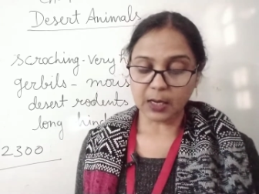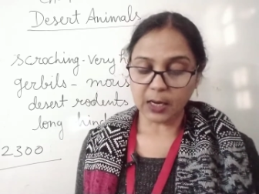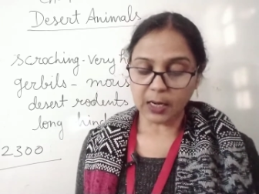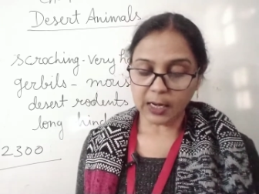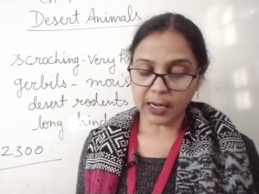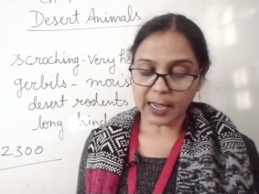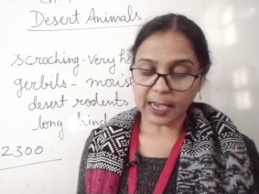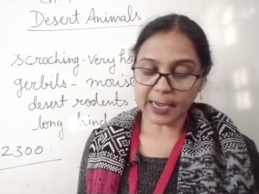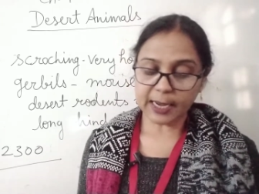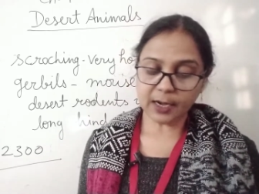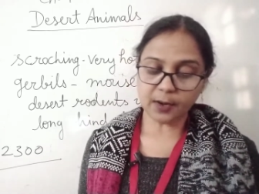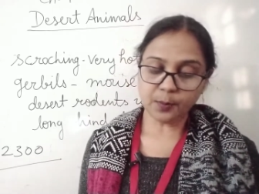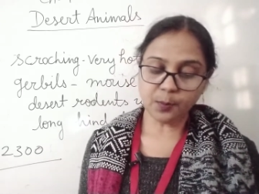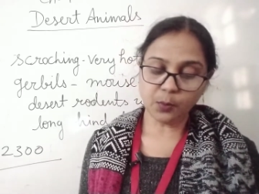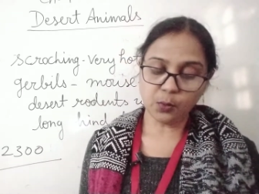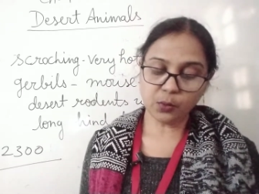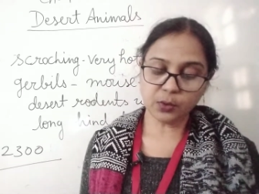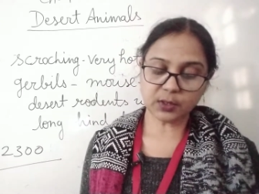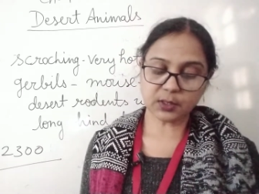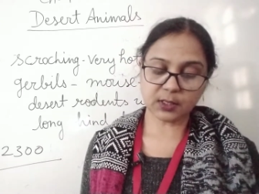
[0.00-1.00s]
Like
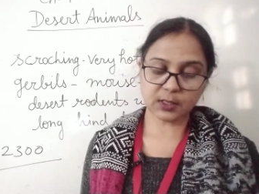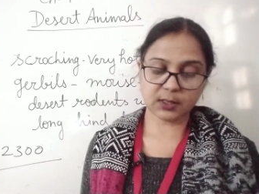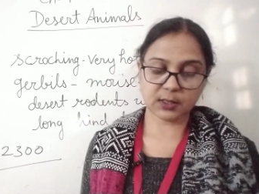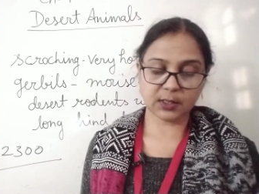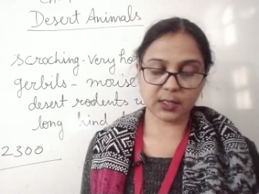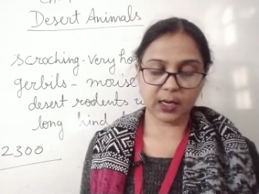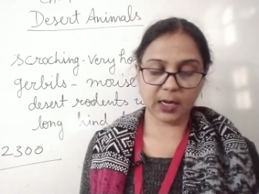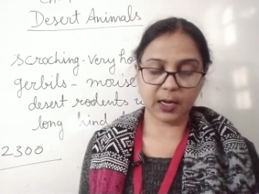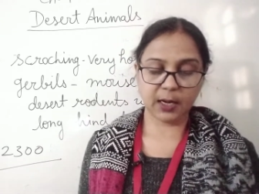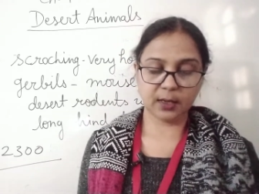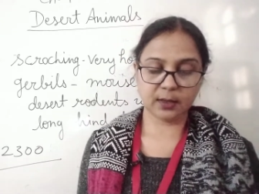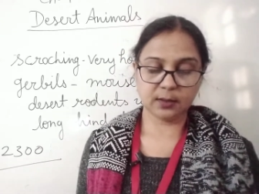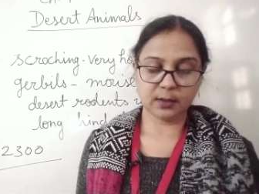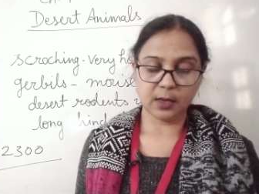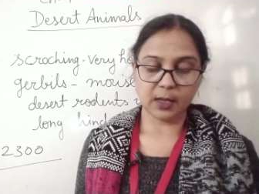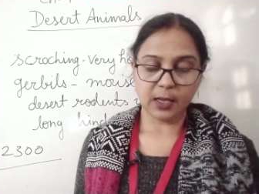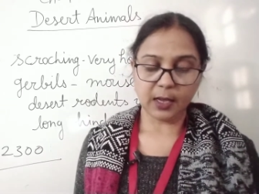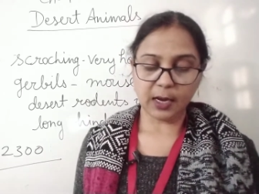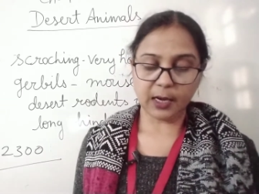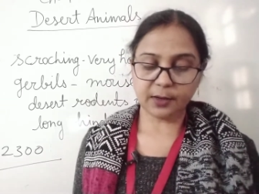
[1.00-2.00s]
most snakes,
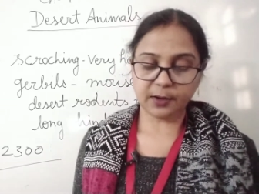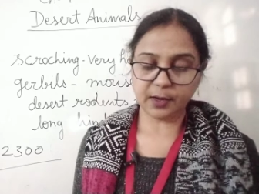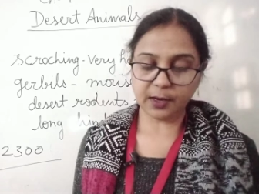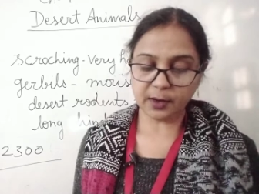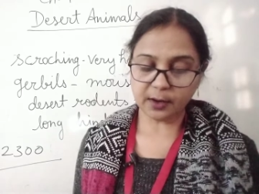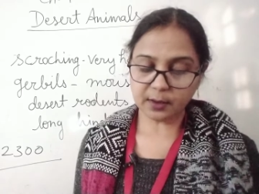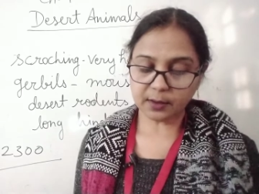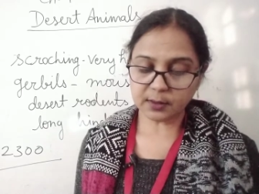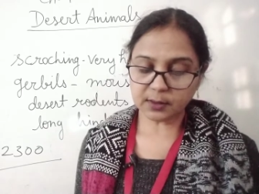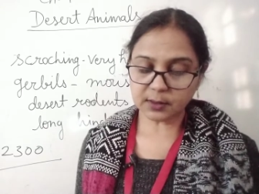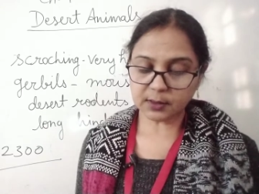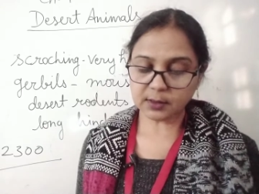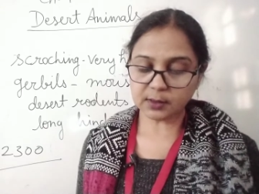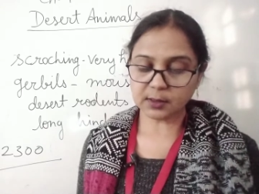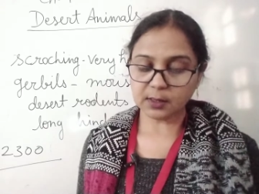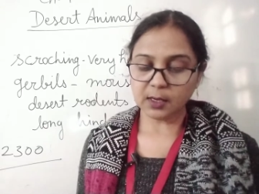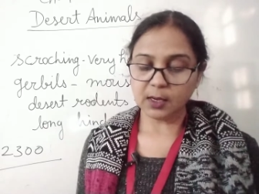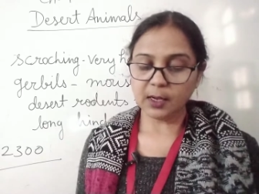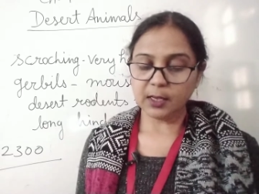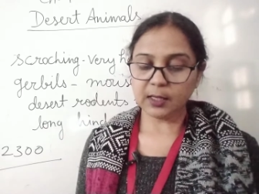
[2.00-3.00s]
it
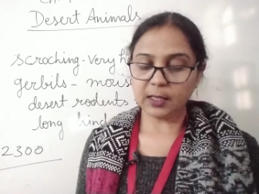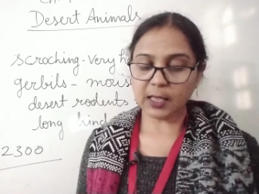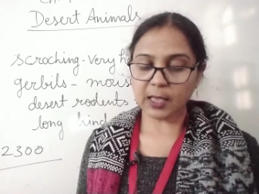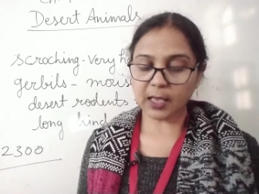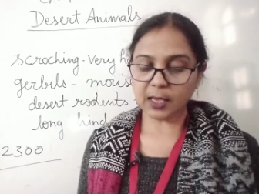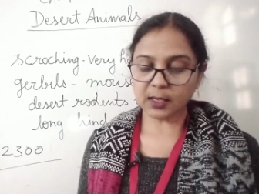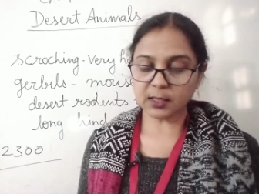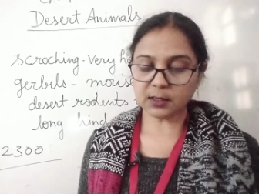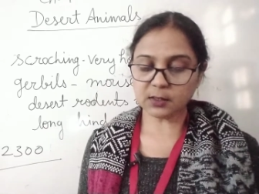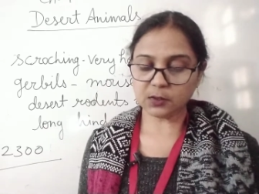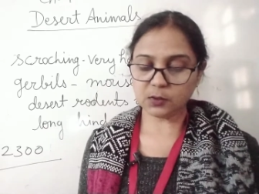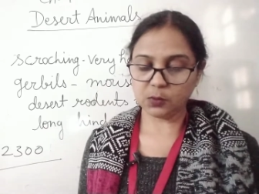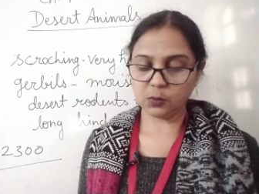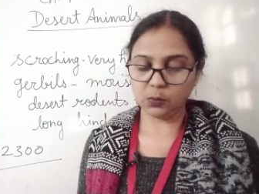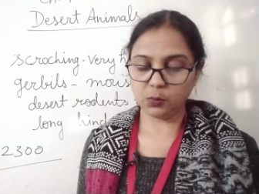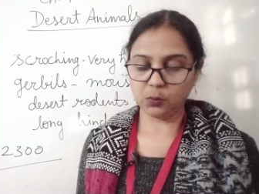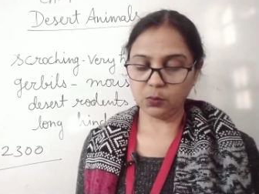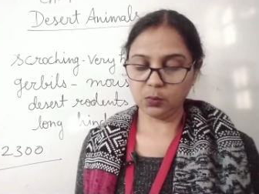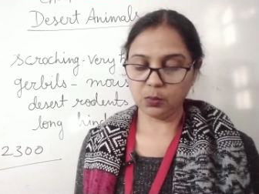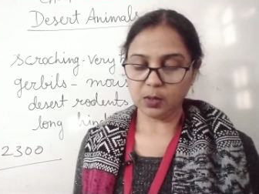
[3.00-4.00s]
hears things
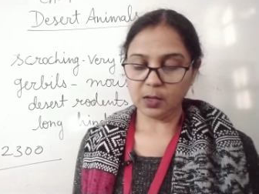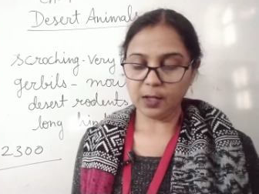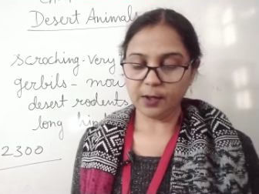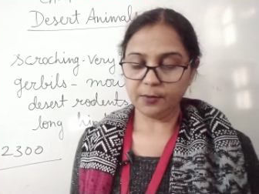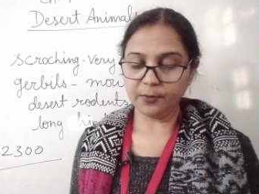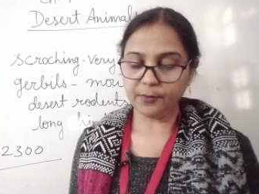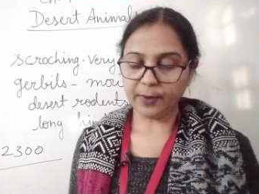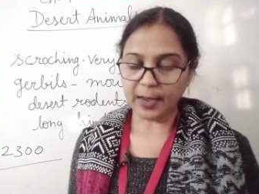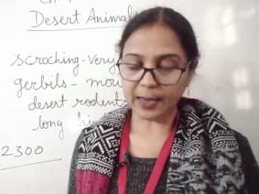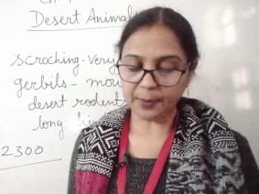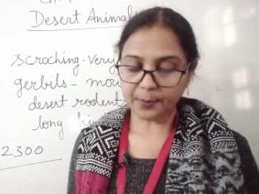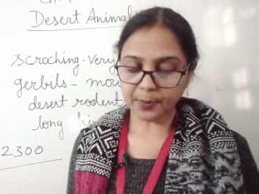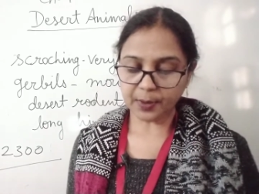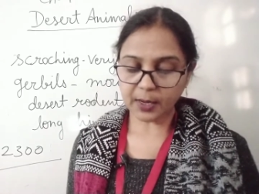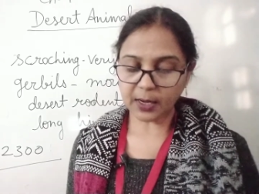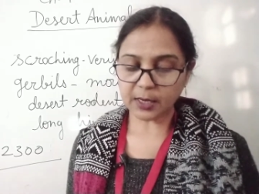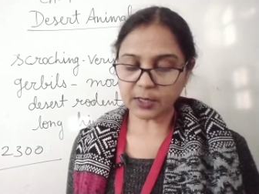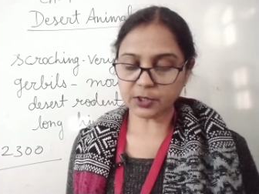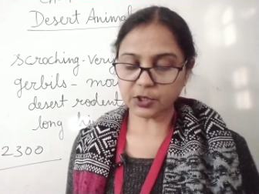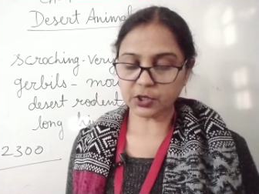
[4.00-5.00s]
through
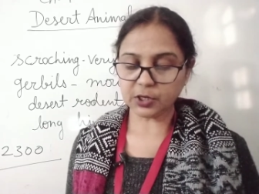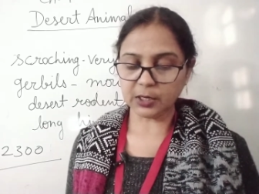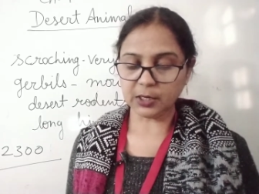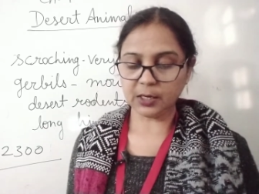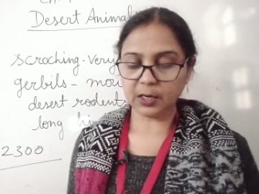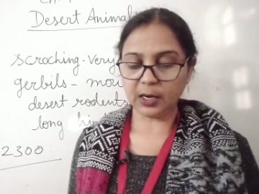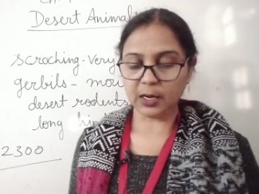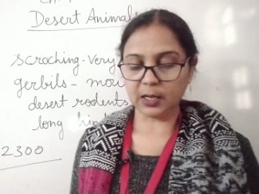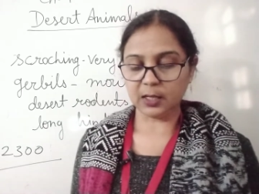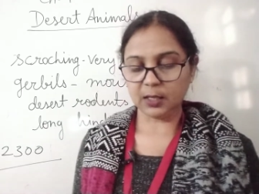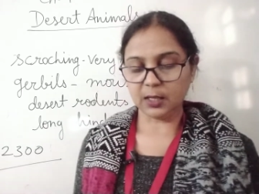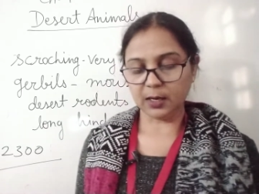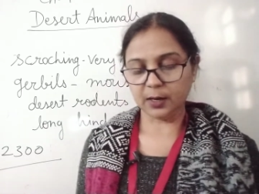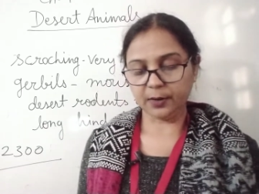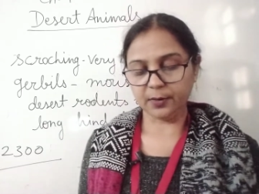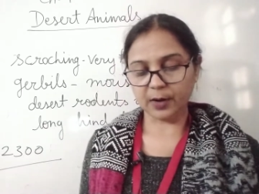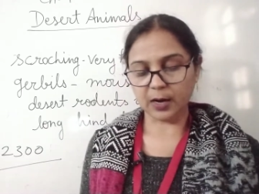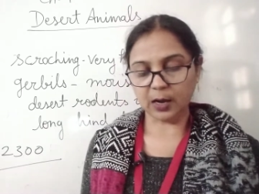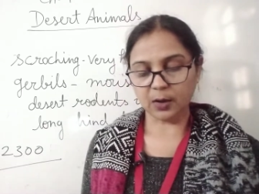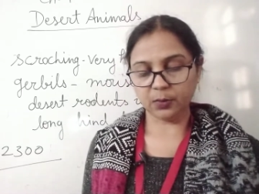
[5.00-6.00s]
vibration in the
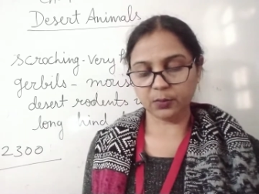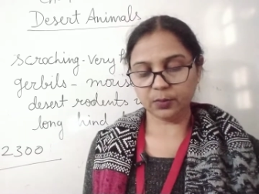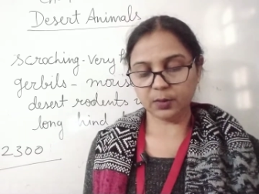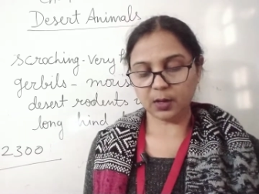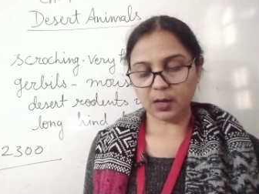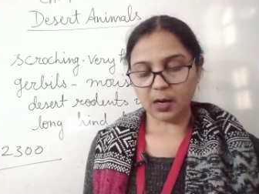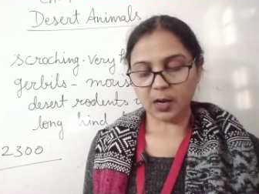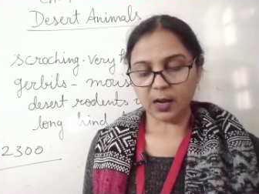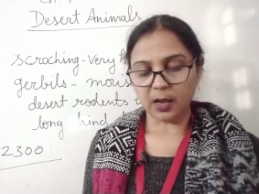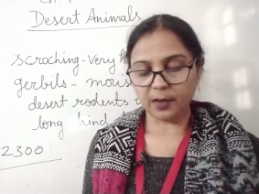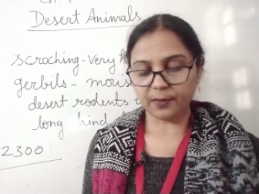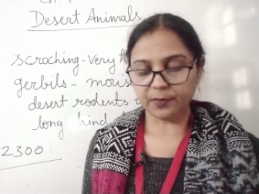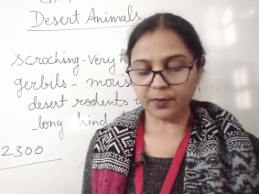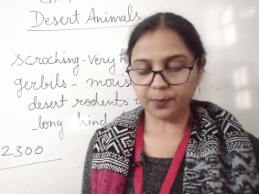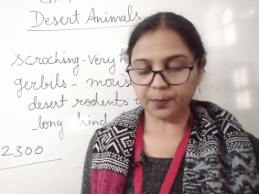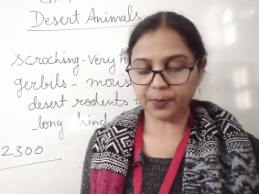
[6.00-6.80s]
ground. If a